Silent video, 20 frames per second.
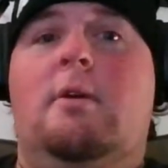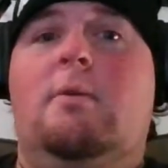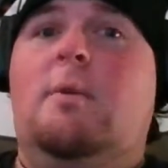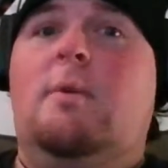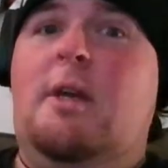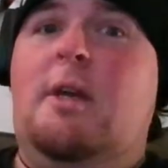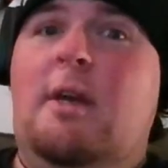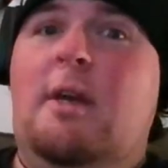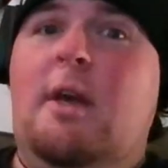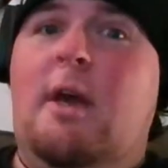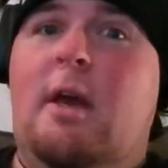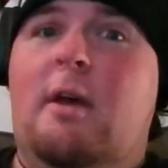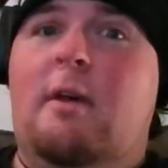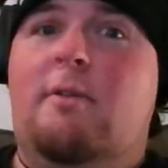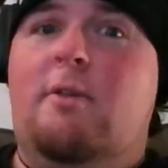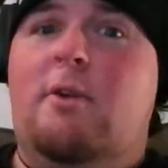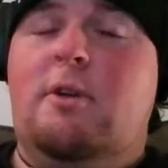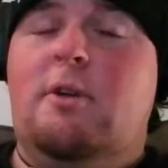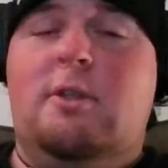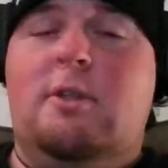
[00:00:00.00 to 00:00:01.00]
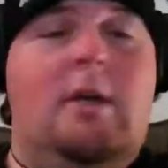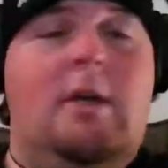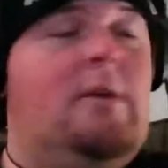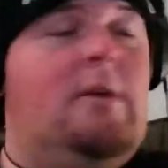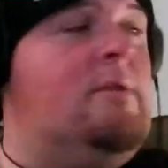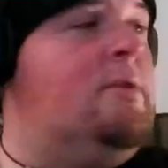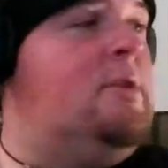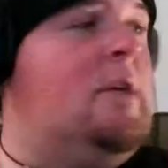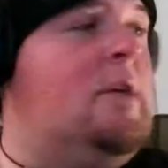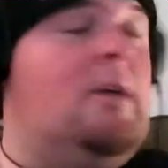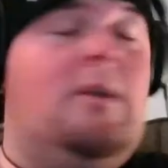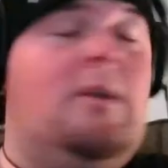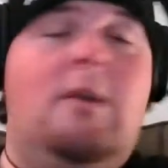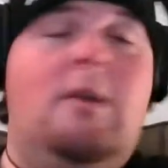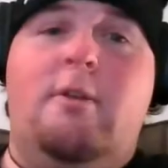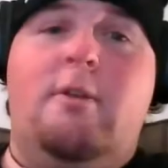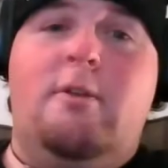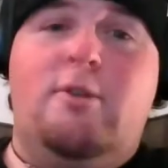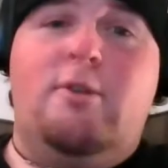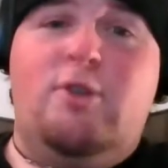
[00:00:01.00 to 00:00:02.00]
We have ourselves
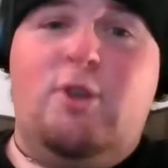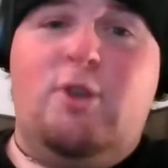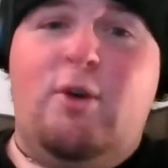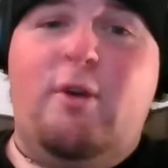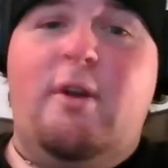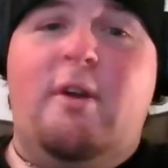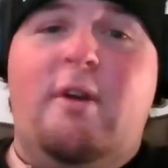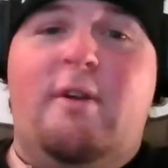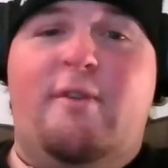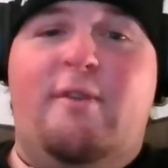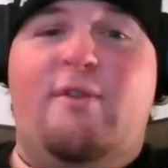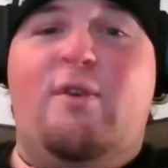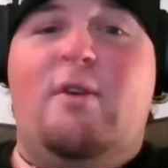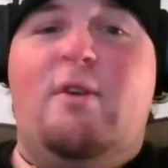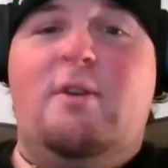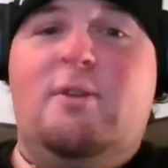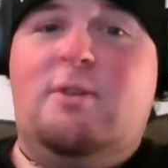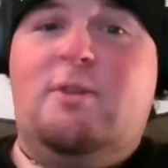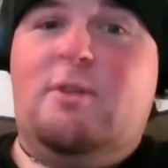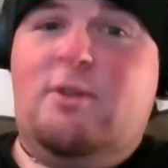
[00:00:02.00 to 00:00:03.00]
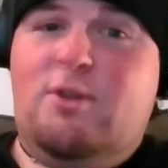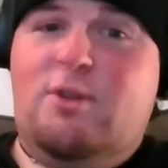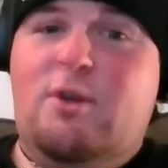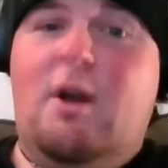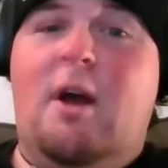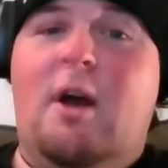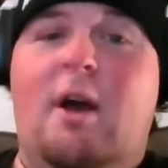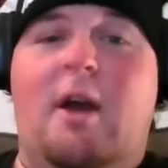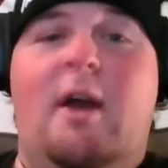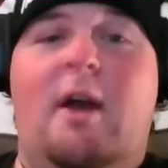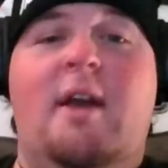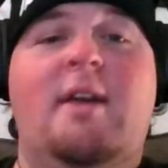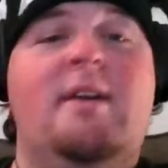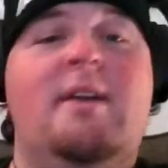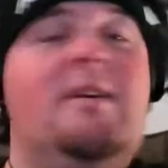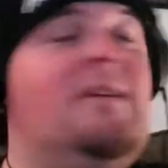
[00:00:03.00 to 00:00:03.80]
another soda for us to try.